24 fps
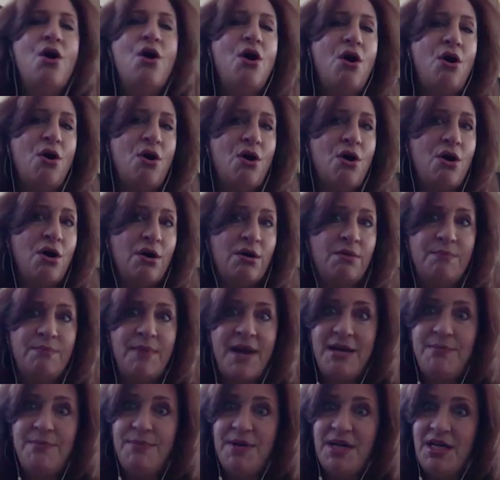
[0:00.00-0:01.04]
or
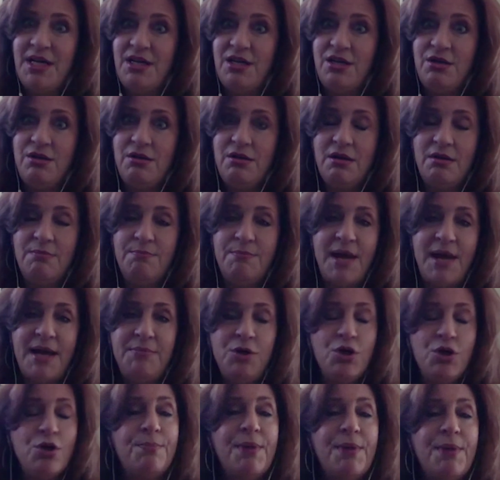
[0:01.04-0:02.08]
maybe
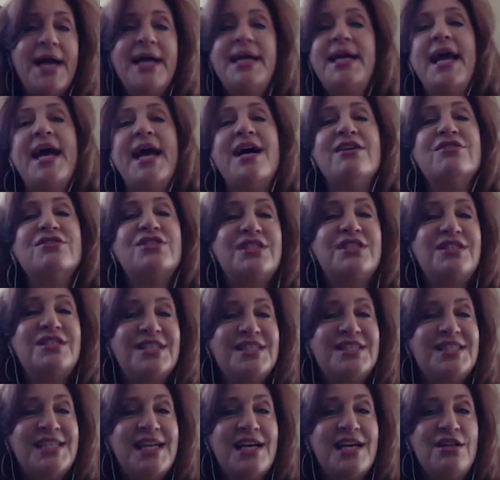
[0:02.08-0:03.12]
you're buying a house and the
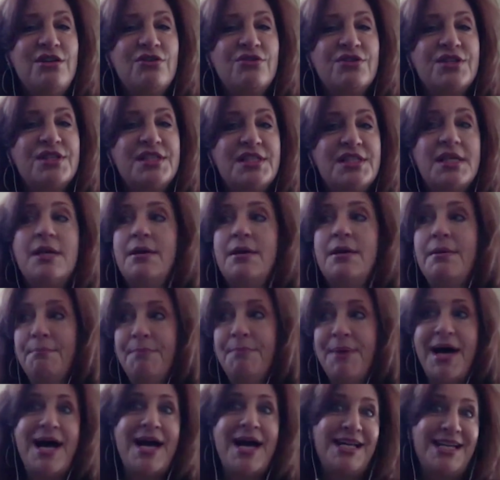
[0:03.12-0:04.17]
seller is
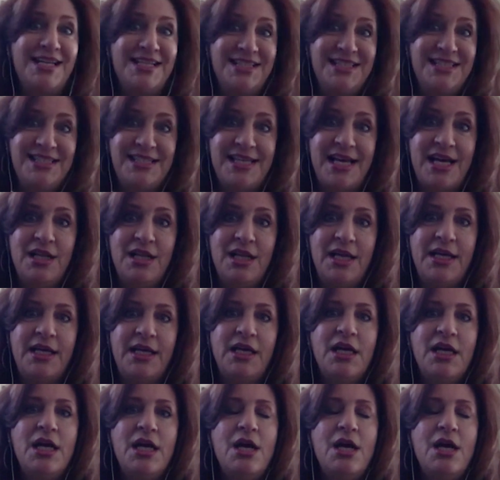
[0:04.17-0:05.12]
buying and selling.